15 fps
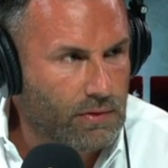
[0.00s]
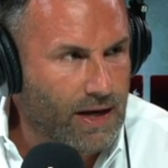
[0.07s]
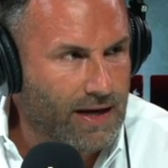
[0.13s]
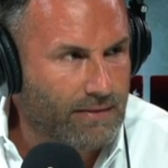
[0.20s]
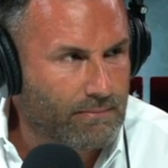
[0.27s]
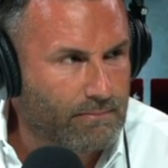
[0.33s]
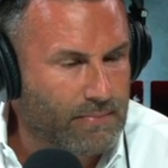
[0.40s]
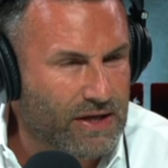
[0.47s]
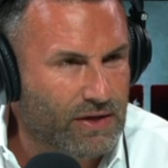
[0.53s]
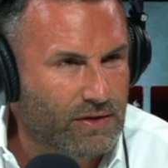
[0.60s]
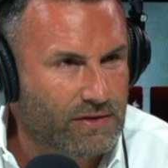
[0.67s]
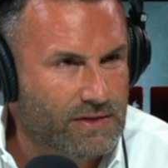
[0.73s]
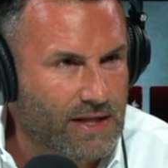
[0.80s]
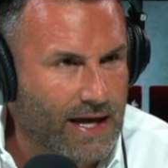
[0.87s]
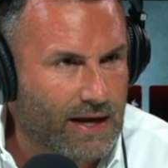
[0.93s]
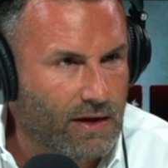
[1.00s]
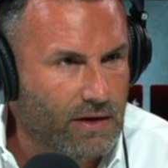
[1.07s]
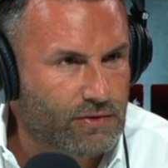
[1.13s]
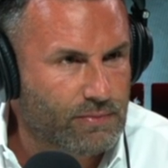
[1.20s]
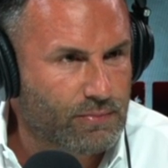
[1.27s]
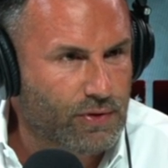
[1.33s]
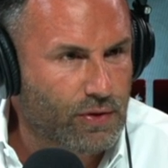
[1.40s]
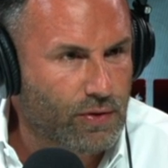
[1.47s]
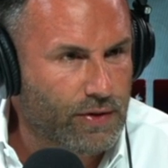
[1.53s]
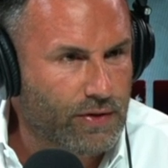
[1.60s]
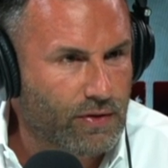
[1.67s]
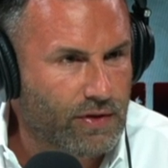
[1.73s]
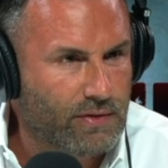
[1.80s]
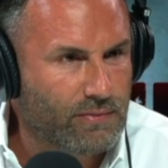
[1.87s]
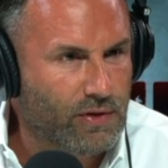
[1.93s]
kind of builds that
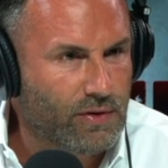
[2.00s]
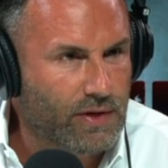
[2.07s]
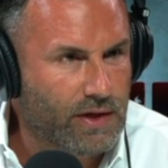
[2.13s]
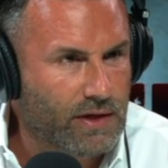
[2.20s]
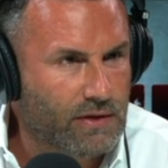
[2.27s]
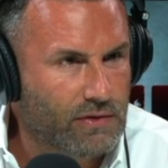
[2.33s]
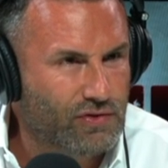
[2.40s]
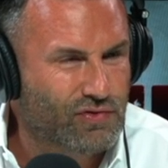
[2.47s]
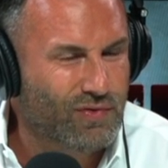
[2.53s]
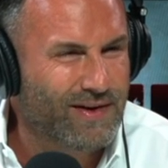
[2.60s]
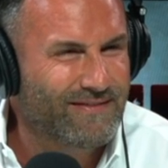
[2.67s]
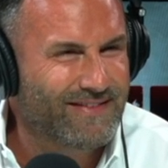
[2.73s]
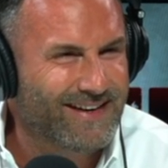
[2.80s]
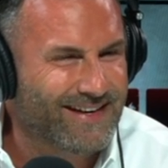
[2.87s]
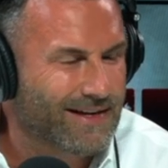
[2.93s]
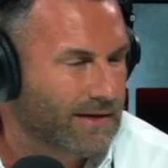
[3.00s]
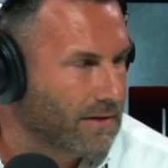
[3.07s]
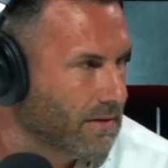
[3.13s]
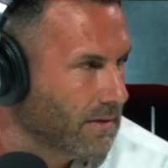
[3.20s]
entrepreneurial community. Driven